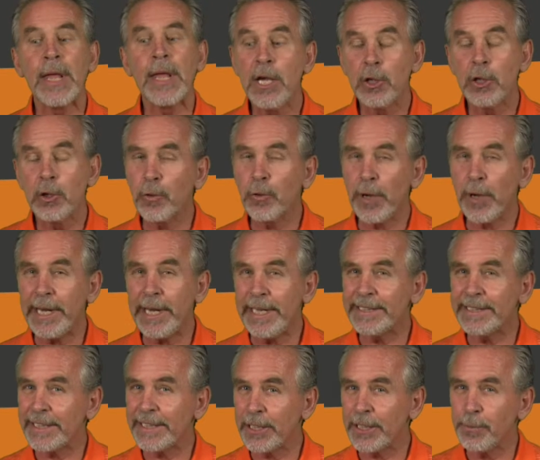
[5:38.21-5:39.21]
Creating
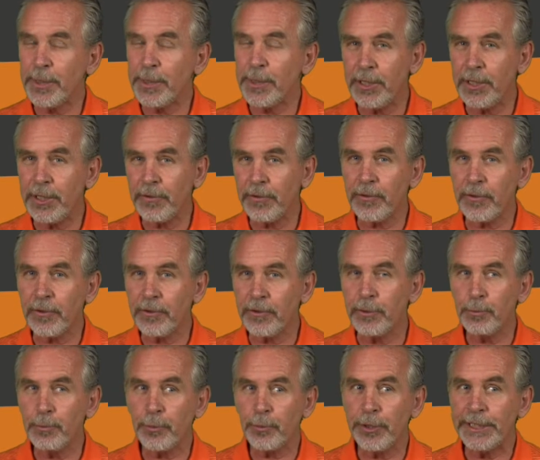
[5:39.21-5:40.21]
is a little bit
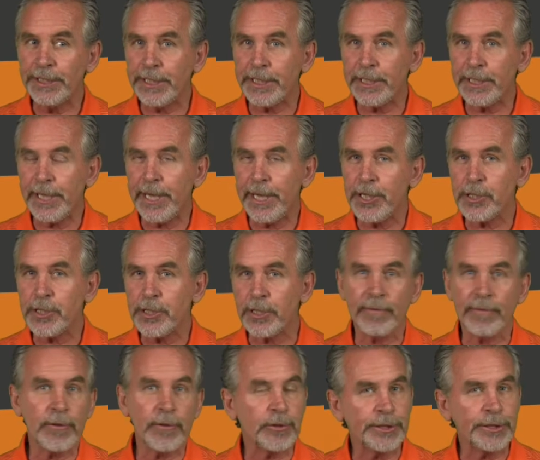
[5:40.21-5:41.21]
different presentation
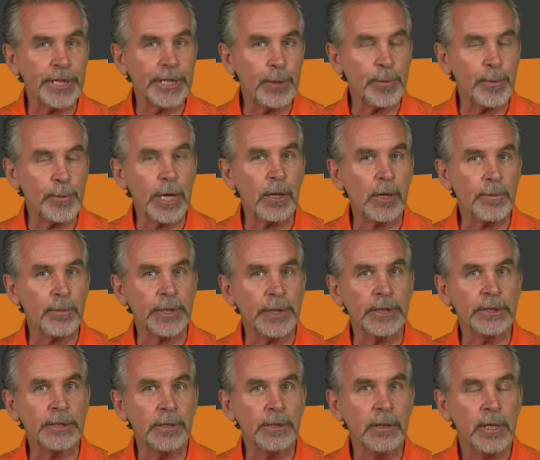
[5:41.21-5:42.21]
of those same
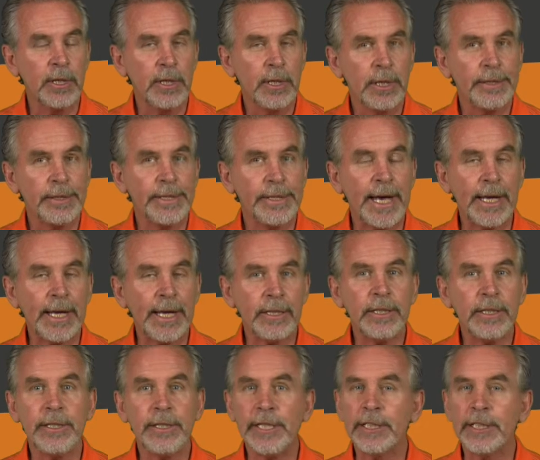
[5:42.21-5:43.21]
elements, not
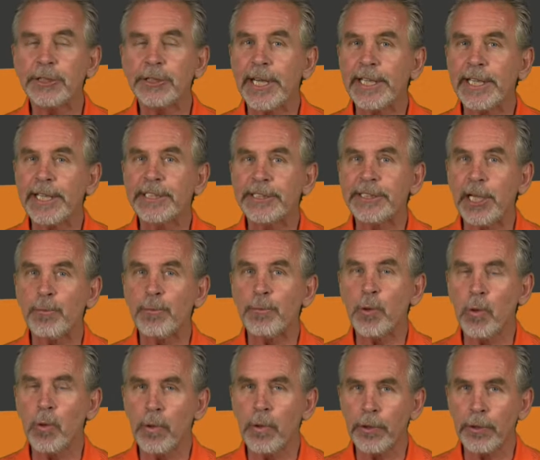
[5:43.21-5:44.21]
in the exact same
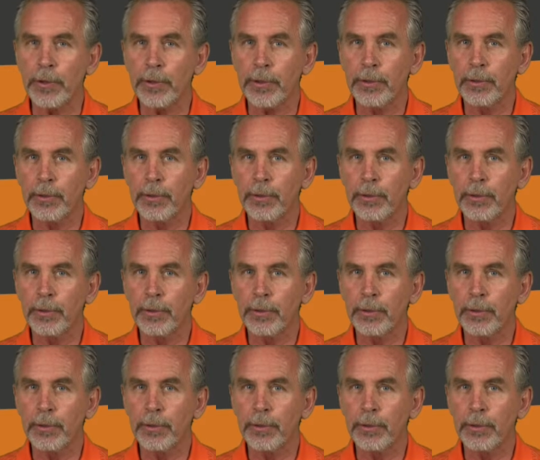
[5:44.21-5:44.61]
order.